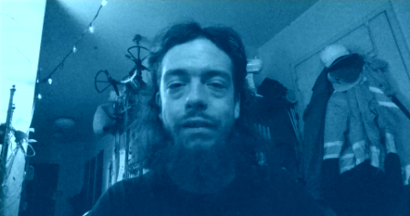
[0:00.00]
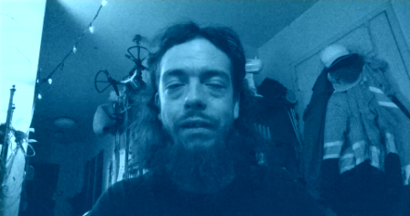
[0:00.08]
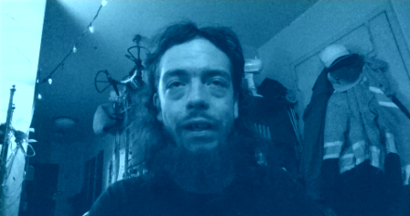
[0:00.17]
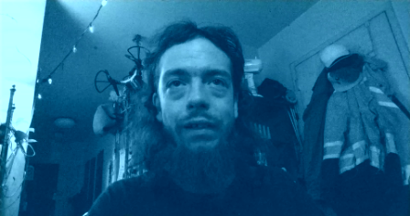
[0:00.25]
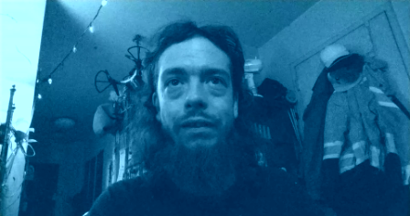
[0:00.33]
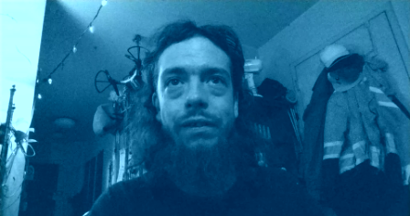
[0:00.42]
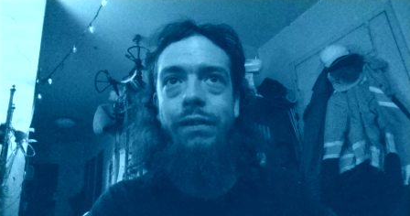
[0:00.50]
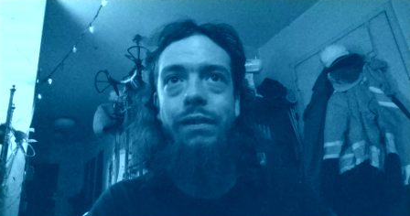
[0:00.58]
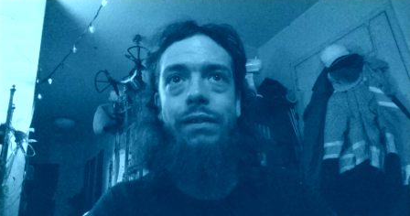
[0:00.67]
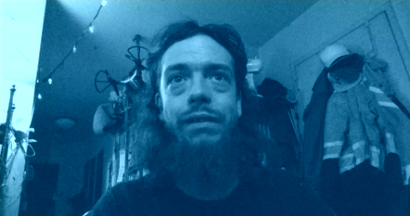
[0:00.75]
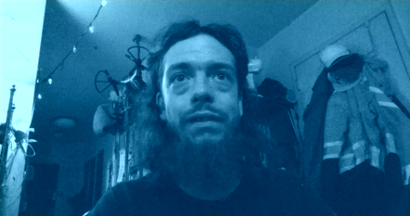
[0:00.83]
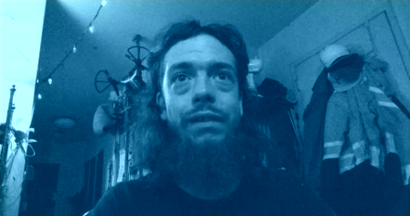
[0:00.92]
I
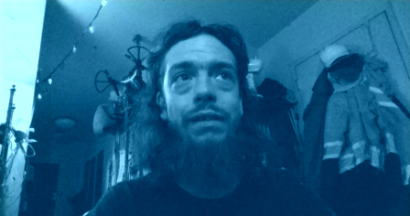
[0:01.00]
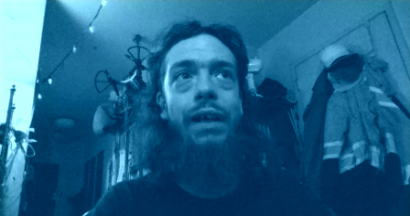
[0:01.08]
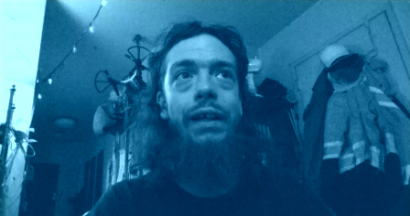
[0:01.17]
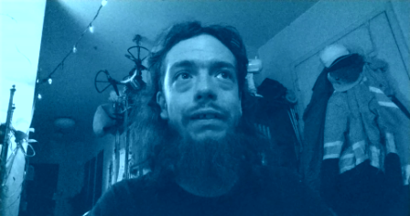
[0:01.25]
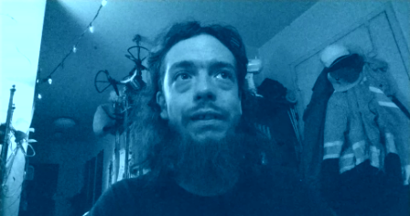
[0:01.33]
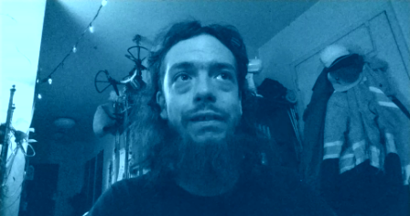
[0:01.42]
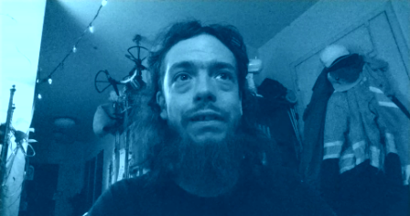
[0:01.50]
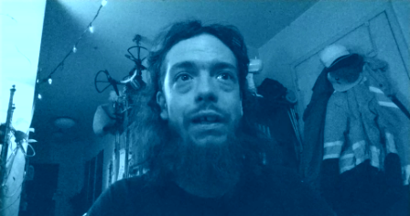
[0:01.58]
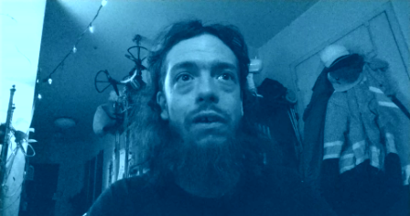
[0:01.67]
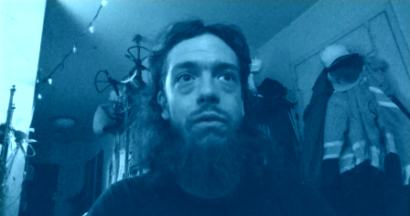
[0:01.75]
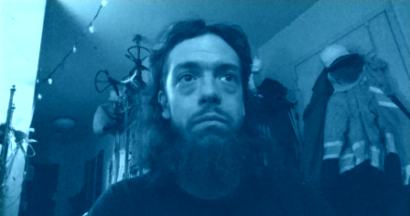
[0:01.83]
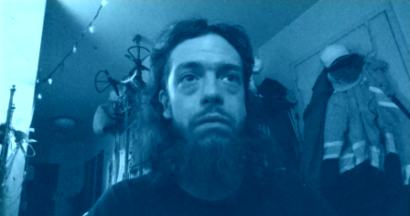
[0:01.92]
just decided to stay
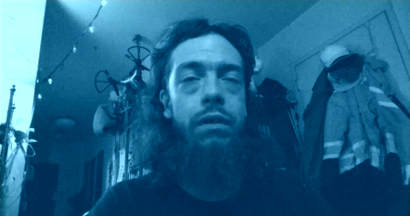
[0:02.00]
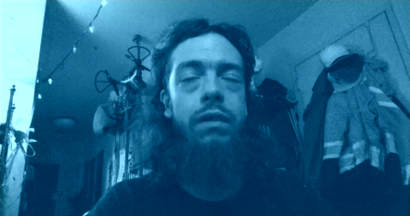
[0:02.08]
home.